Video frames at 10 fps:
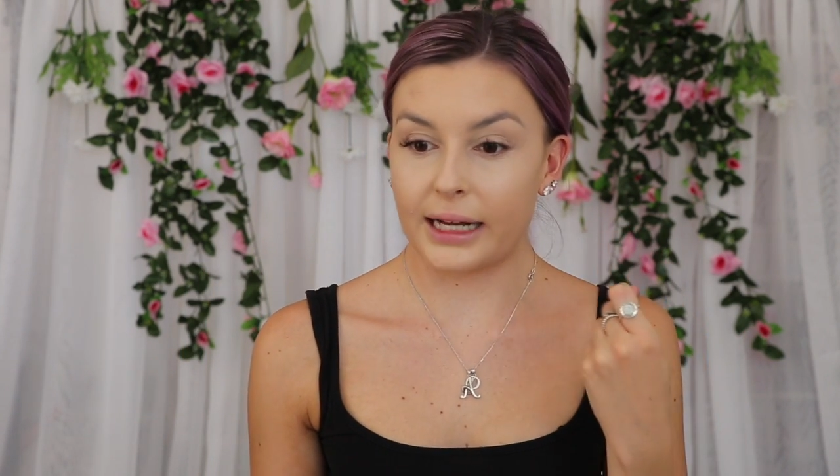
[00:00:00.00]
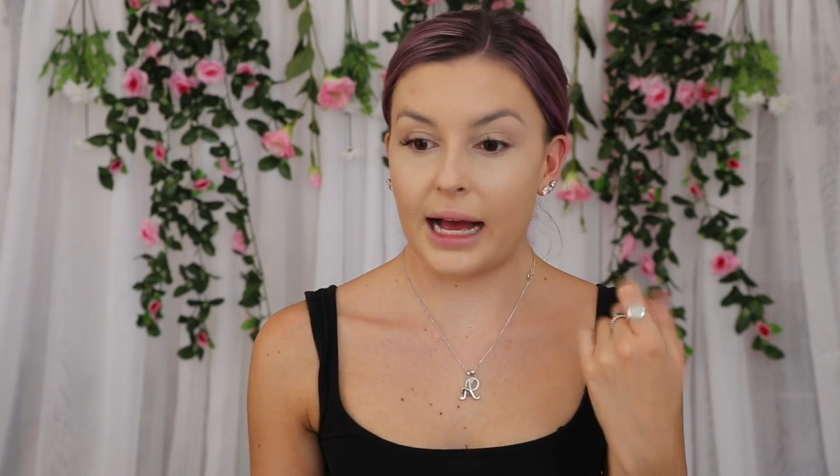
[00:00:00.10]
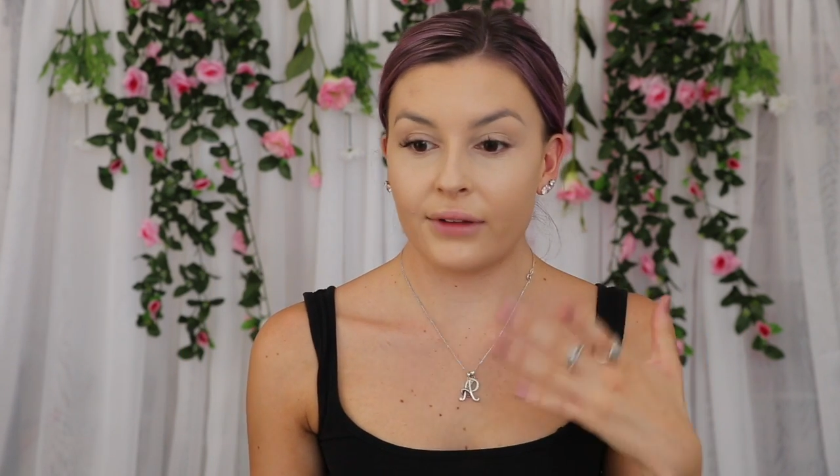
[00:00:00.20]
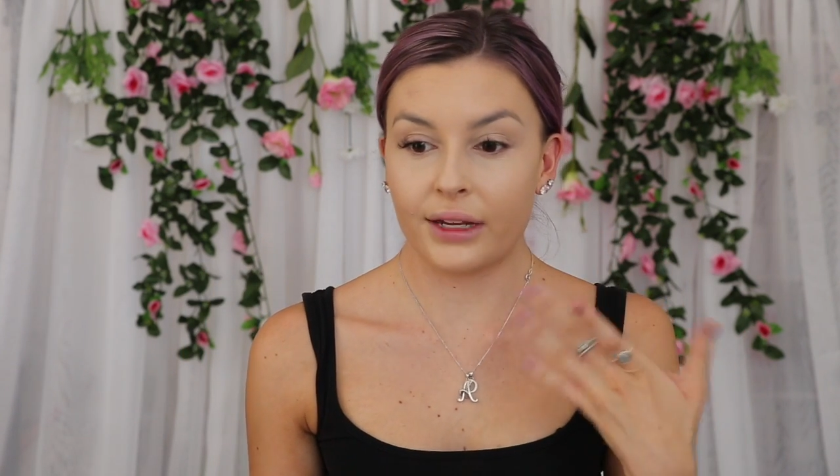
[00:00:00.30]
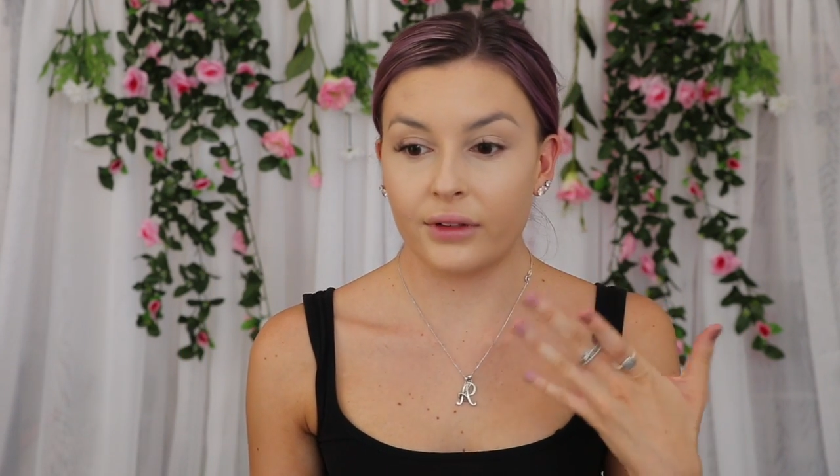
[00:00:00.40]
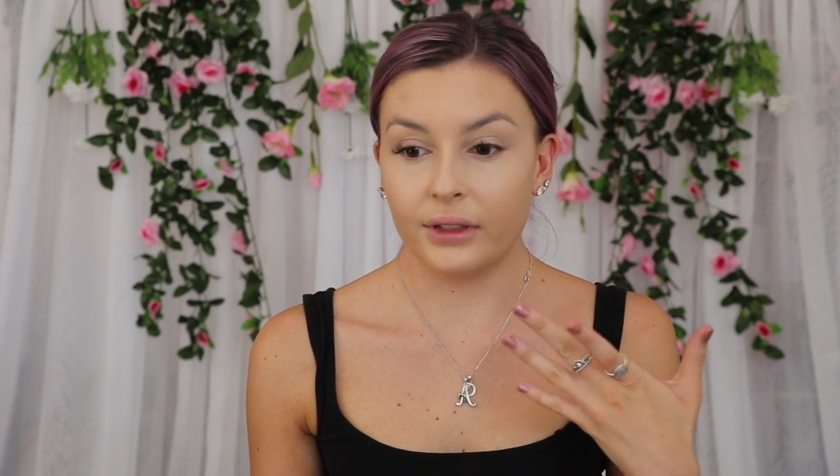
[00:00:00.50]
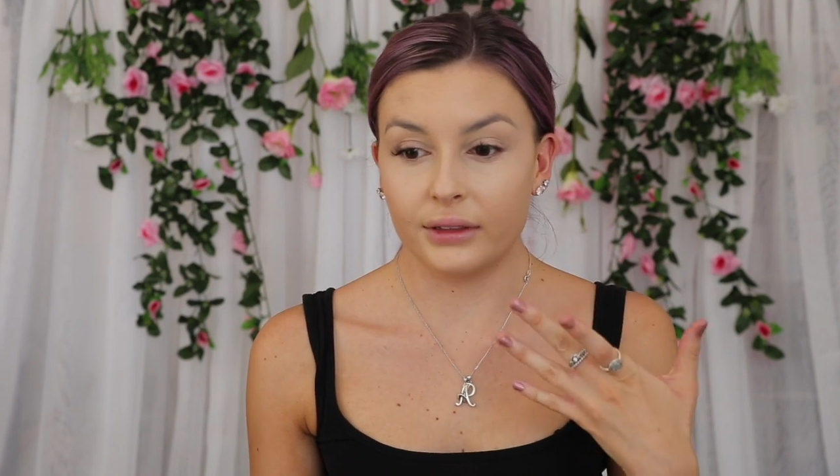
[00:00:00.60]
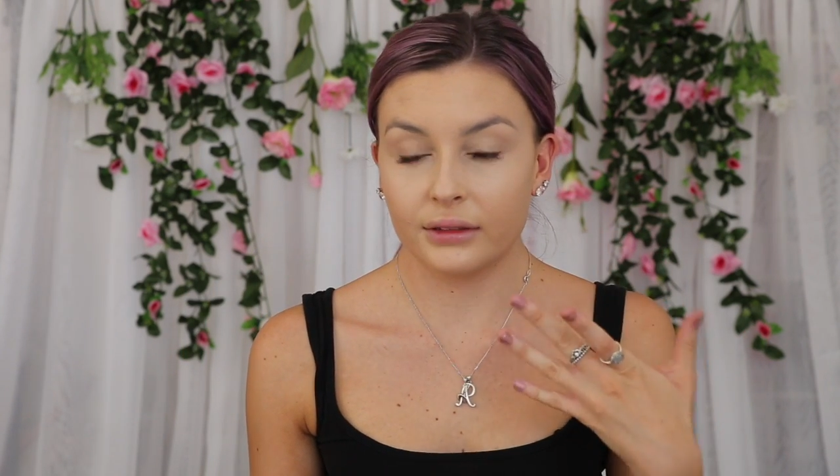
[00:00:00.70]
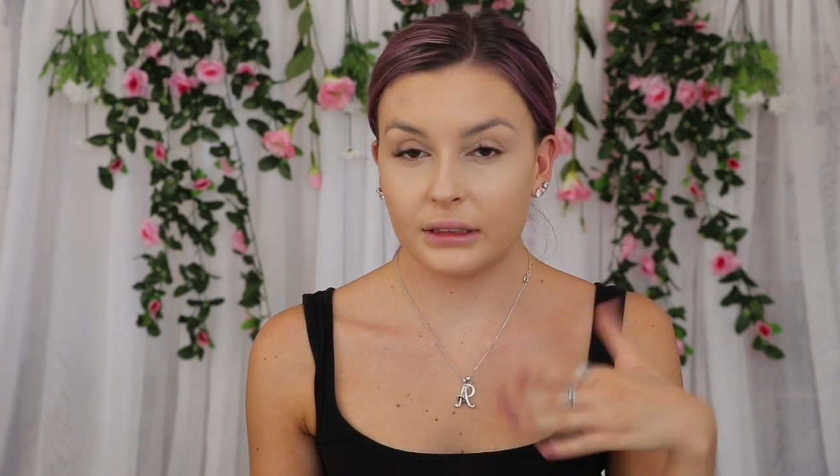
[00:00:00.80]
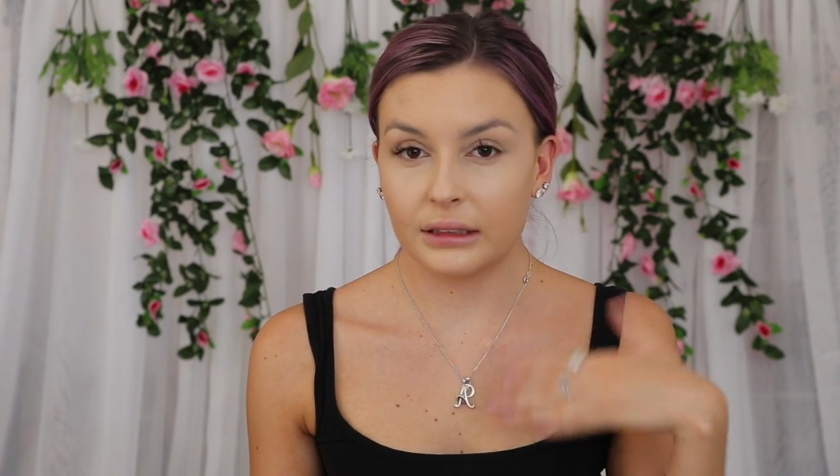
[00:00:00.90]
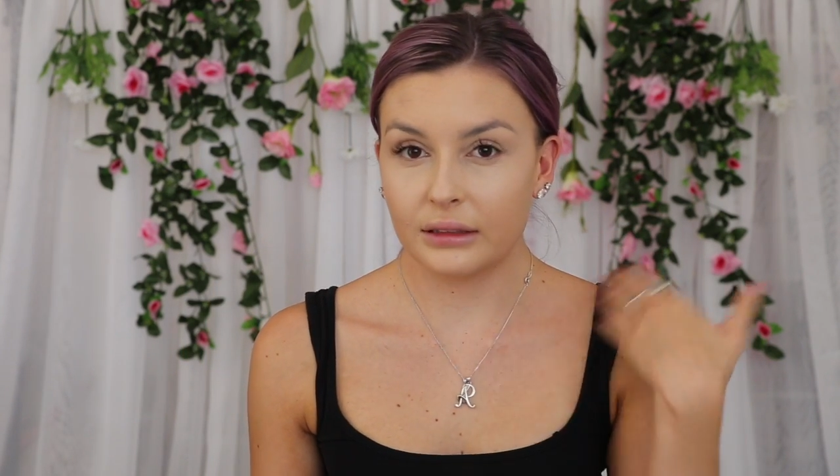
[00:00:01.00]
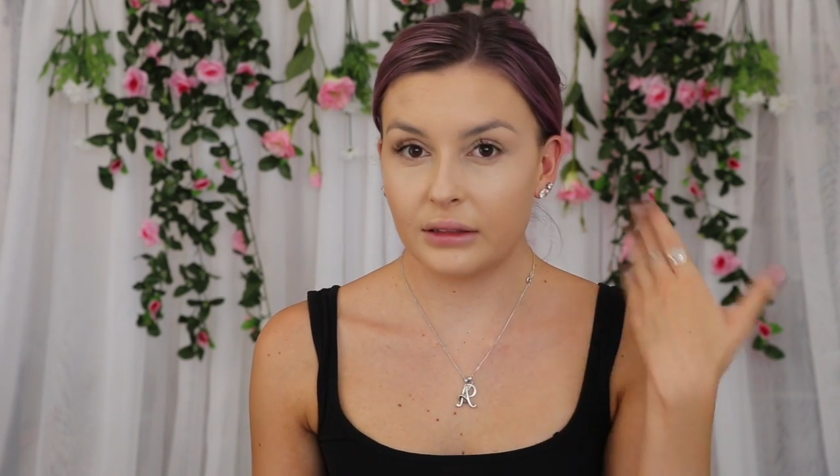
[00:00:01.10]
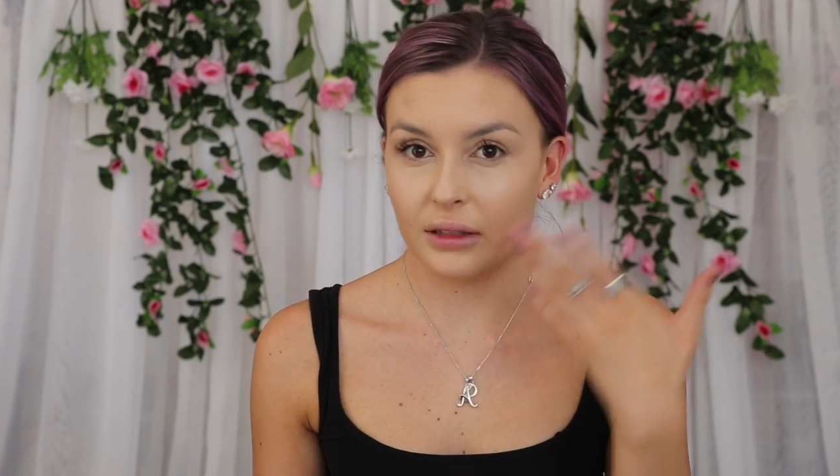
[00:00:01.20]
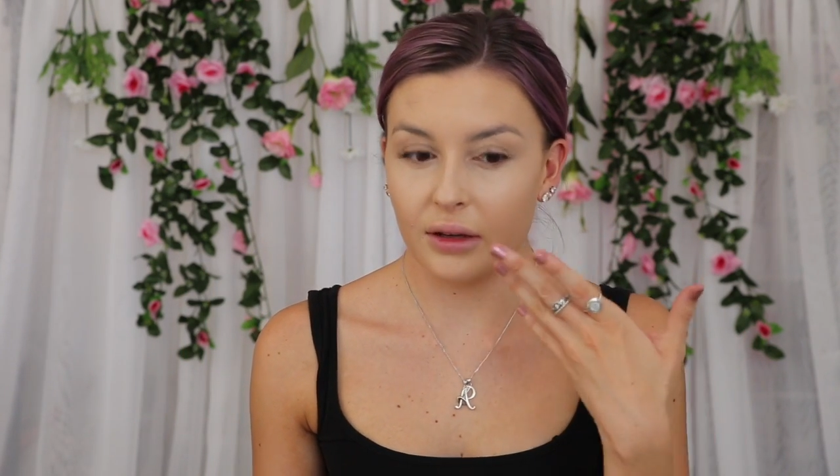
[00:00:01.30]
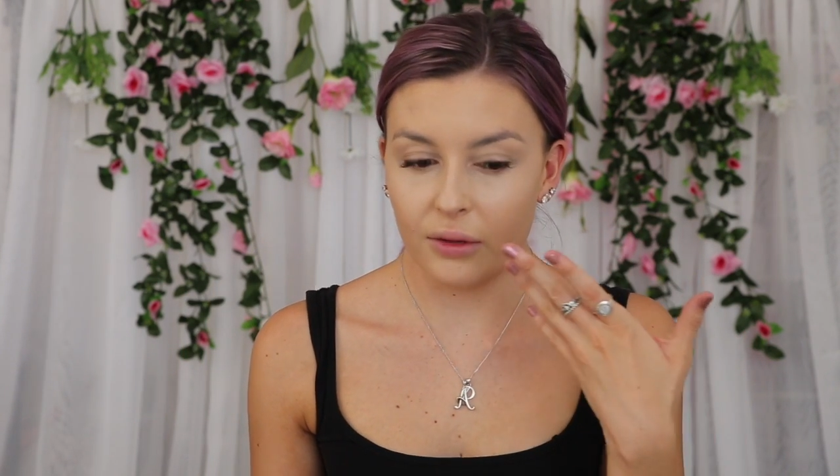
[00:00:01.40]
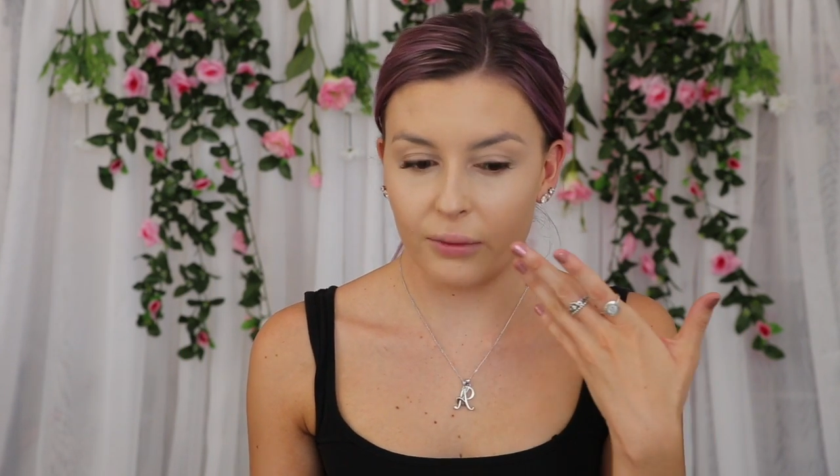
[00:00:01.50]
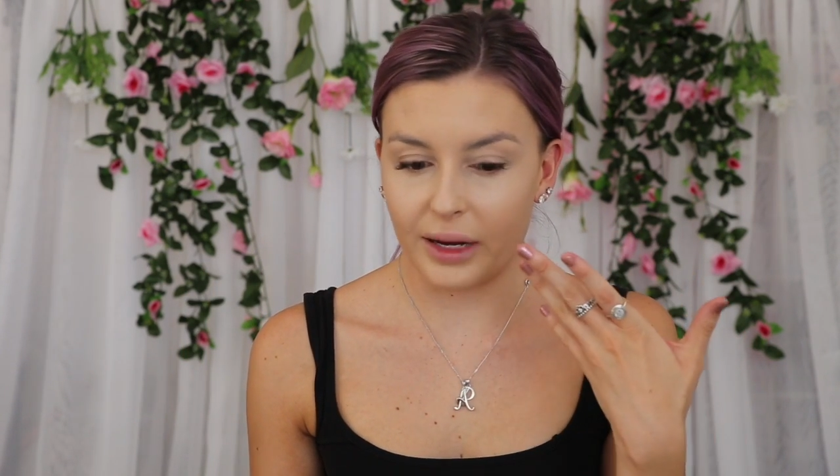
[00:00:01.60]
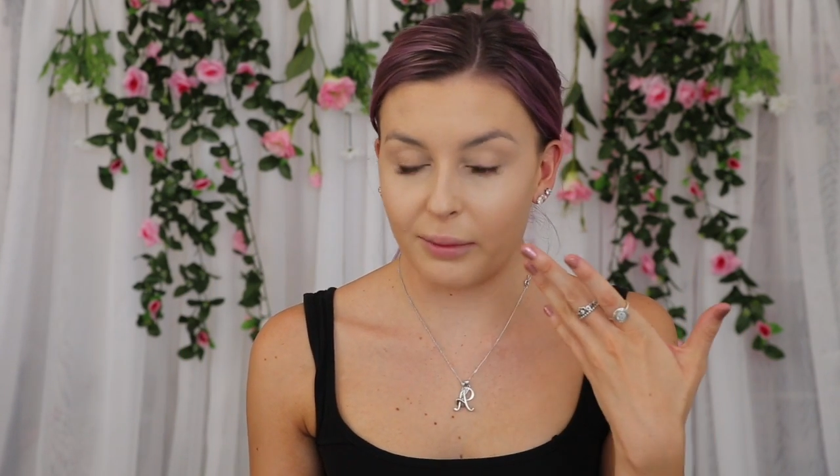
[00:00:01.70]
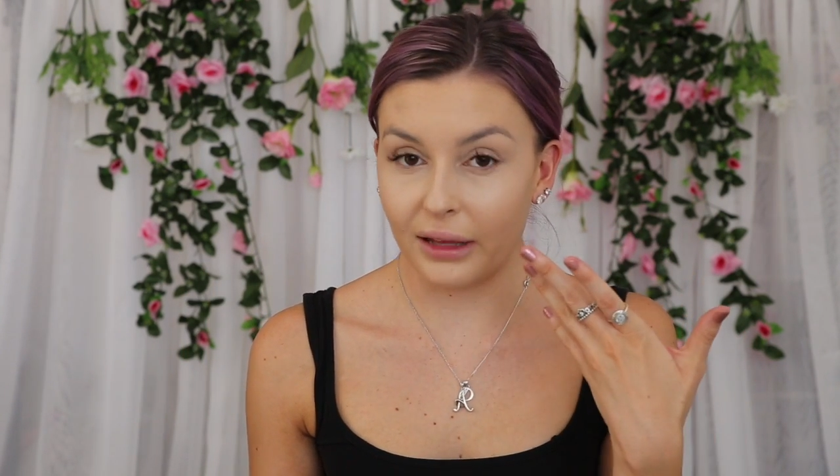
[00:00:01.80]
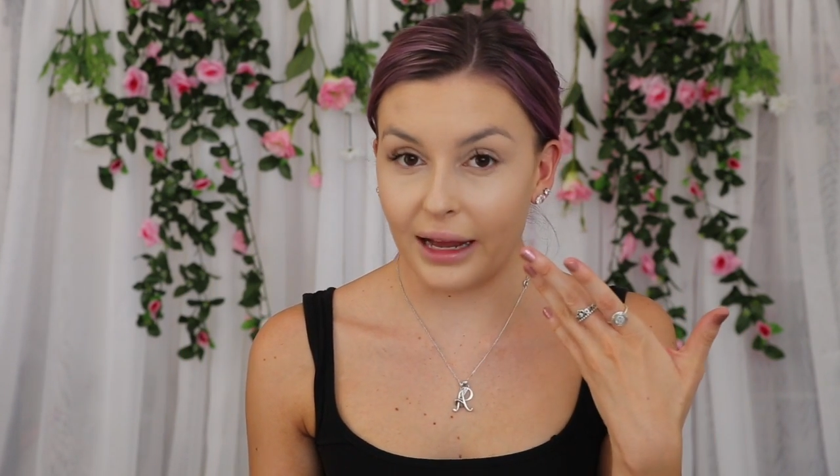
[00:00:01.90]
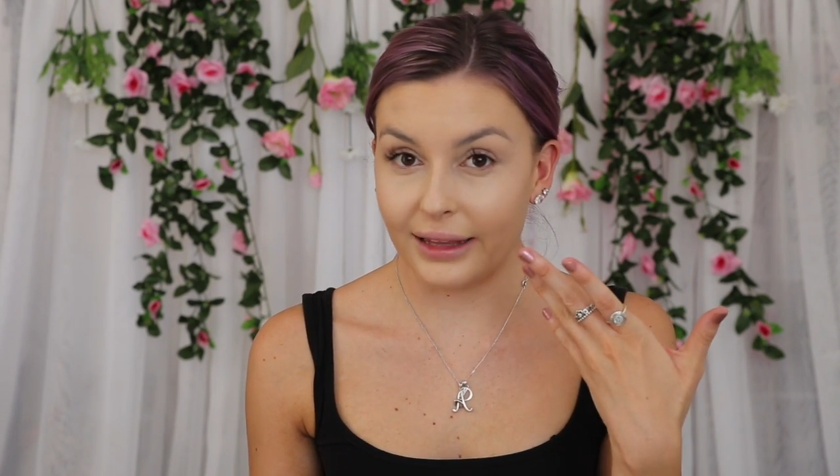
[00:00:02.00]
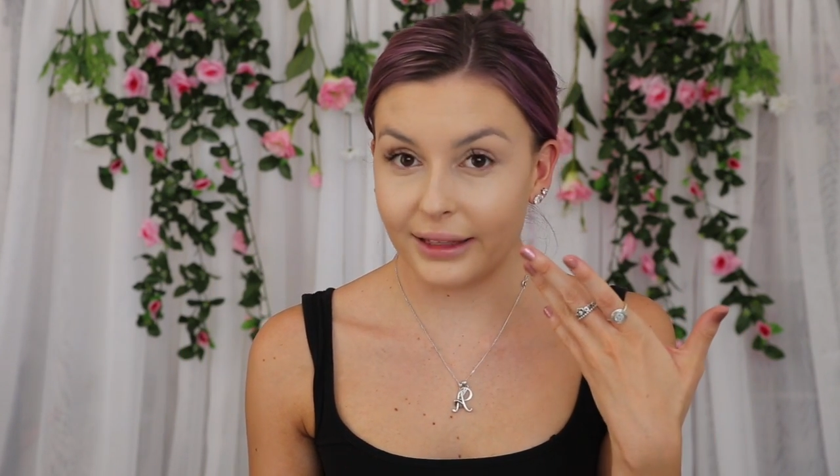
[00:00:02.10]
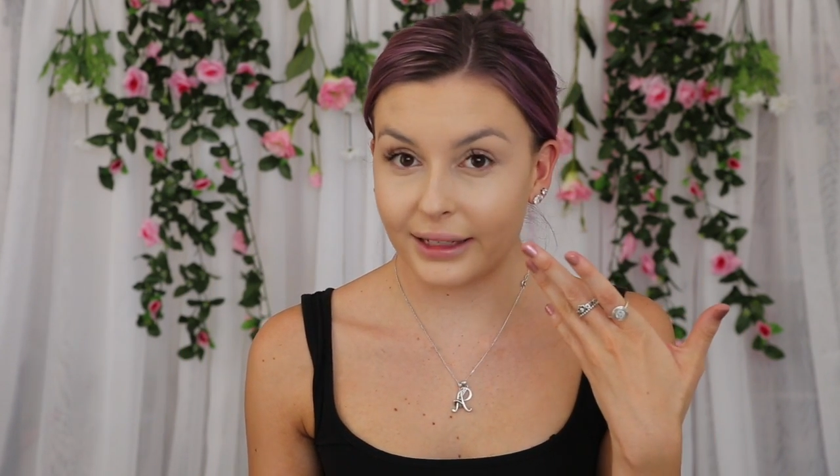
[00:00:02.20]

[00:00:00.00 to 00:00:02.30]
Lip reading: Like I haven't even reapplied